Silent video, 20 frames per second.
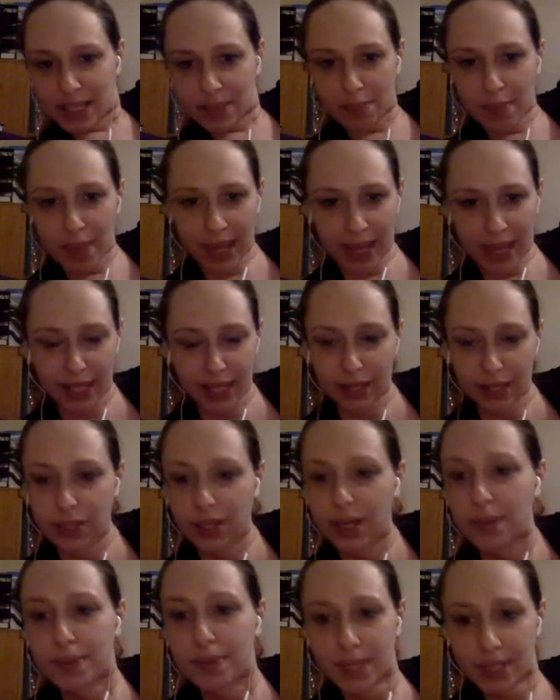making
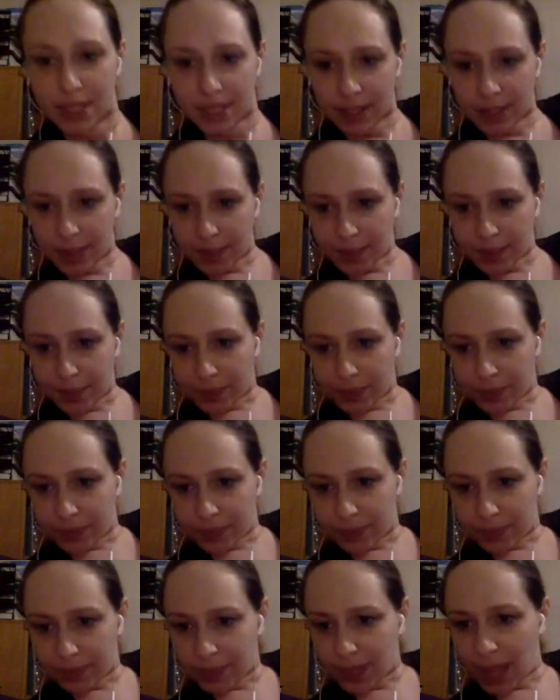trips,
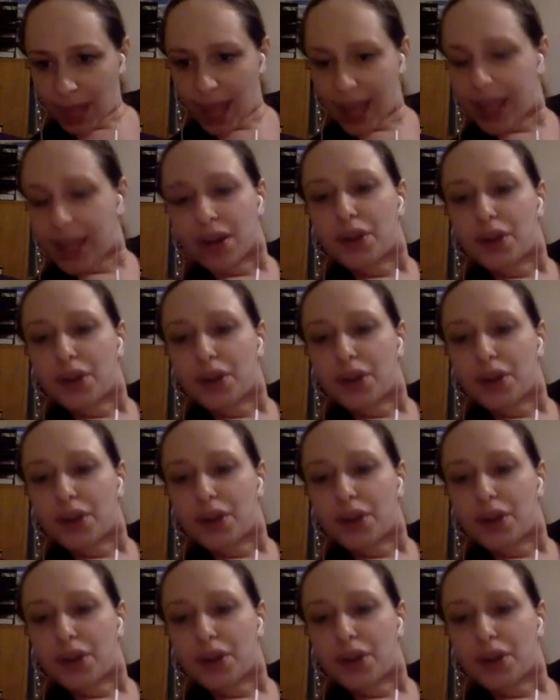I cannot